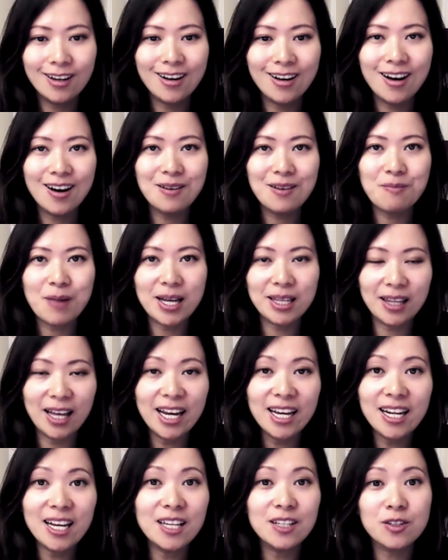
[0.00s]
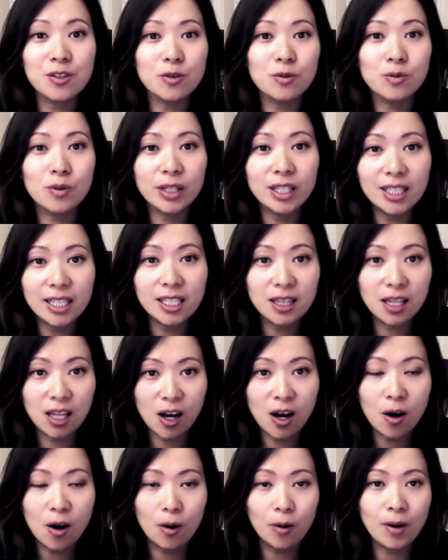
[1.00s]
my light is really
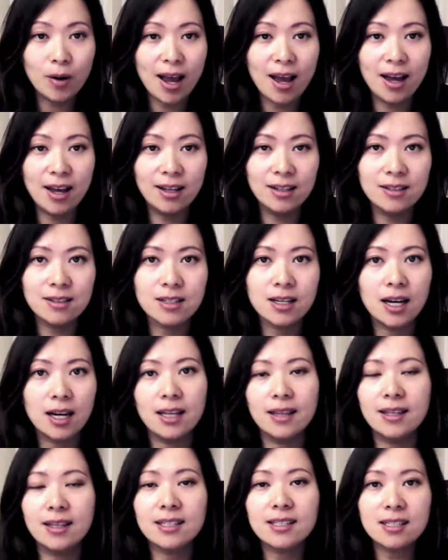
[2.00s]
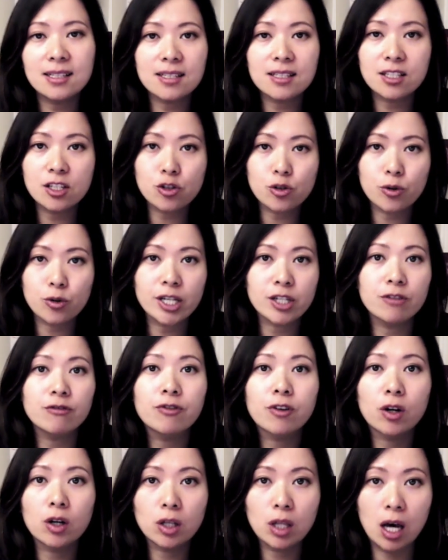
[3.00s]
low, and this is the situation for
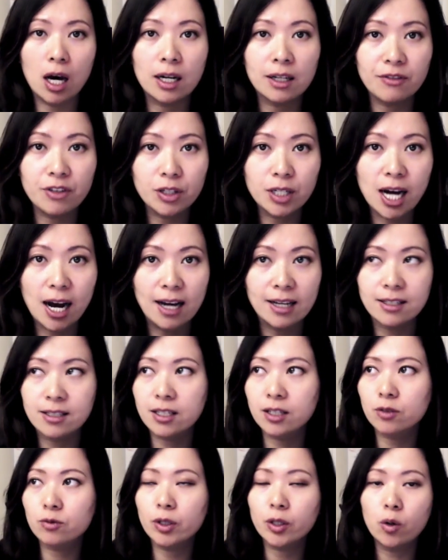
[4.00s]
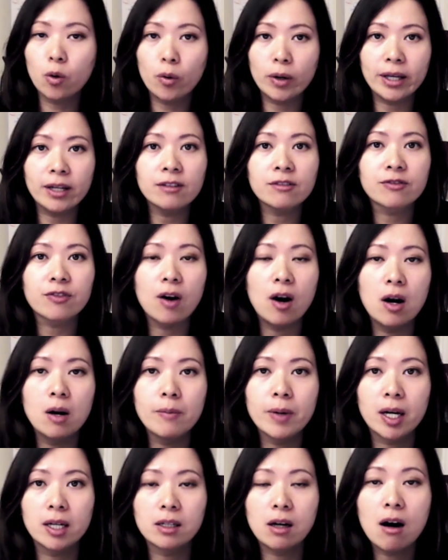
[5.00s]
a lot of you guys recording from
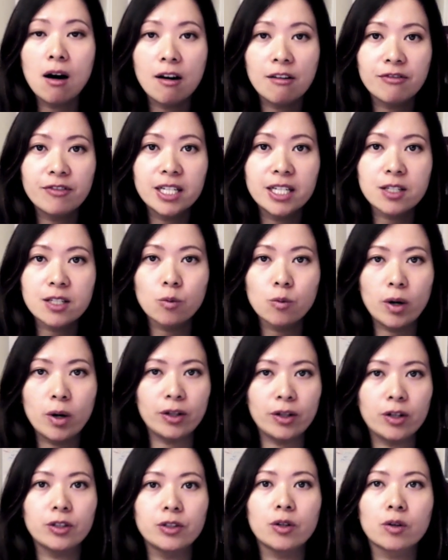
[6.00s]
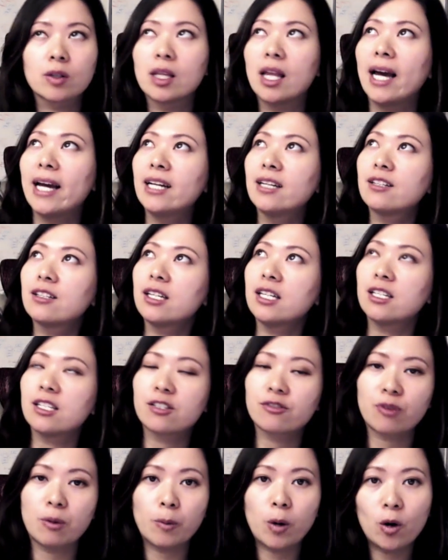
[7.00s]
an office, whether your light is
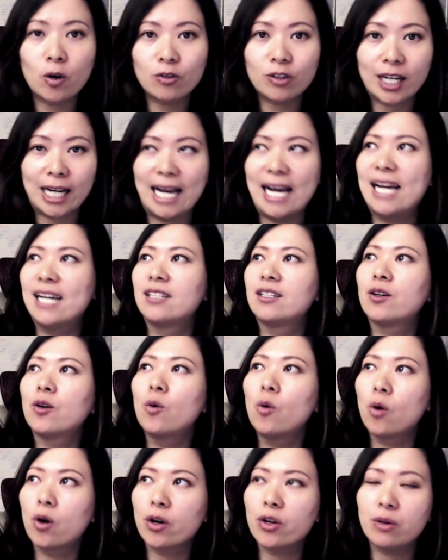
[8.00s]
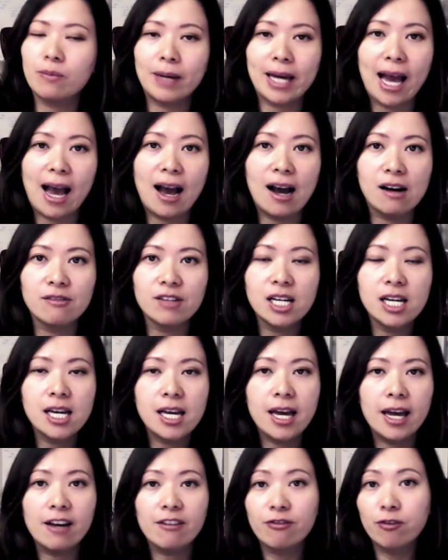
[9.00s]
from overhead or you may have
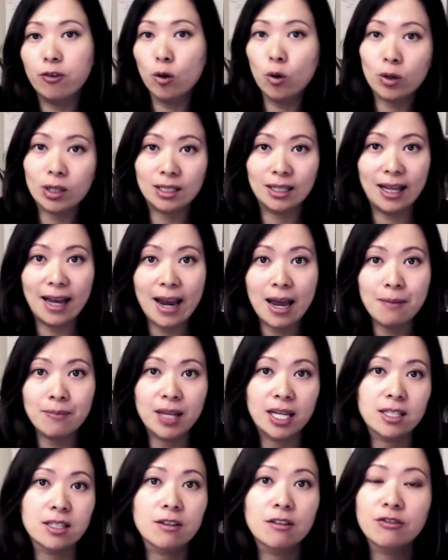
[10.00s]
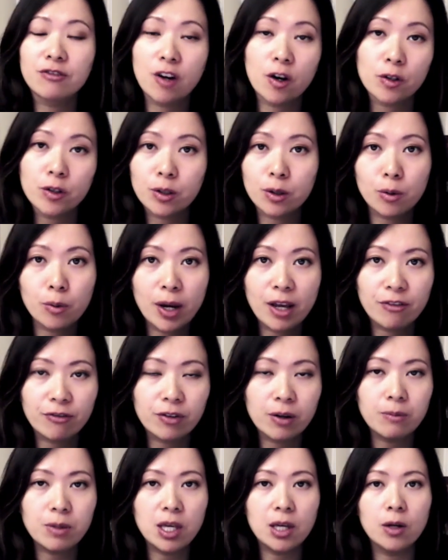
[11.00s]
a floor lamp that's farther away from
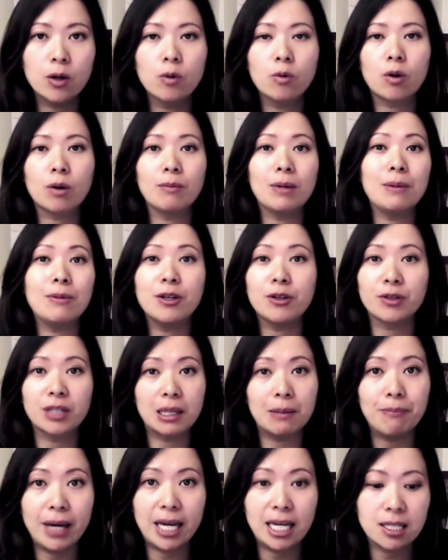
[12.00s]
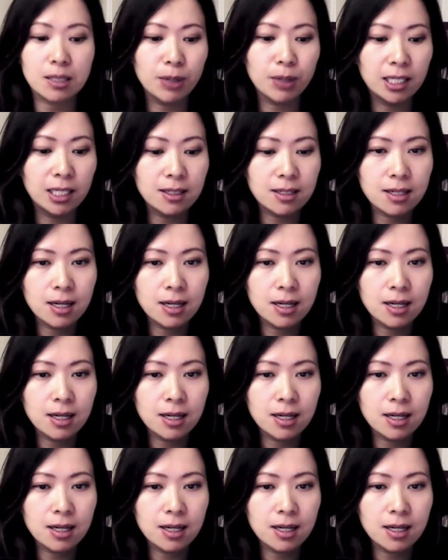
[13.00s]
you, or maybe you're in the basement.